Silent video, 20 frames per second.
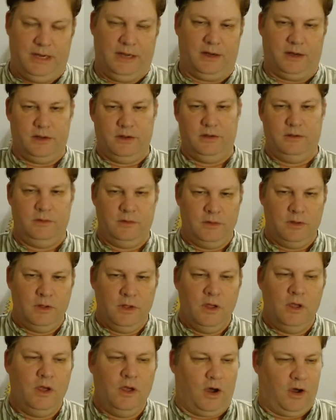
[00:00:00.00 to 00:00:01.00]
being
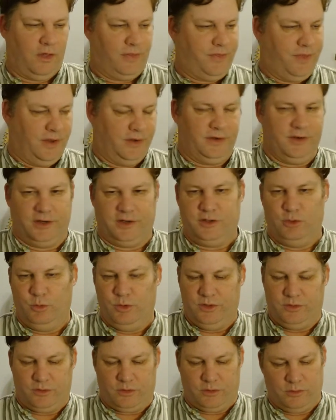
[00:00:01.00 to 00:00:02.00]
authentic
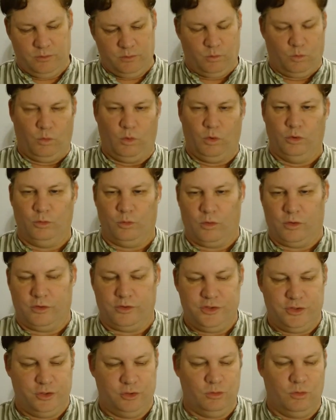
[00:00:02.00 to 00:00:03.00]
to either World
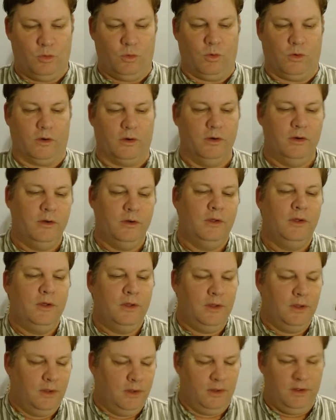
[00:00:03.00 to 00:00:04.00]
War II or
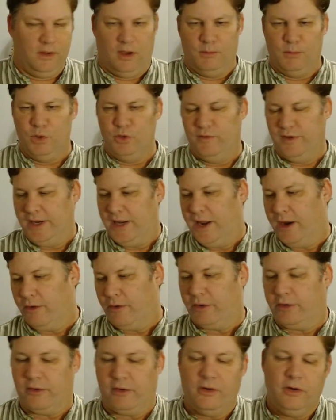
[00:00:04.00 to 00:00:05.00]
a movie
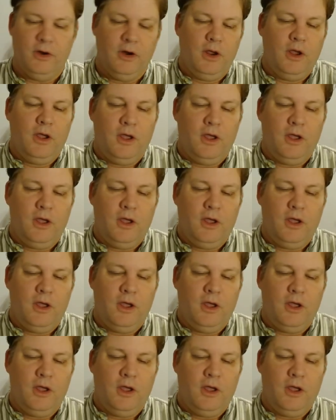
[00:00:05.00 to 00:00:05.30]
character.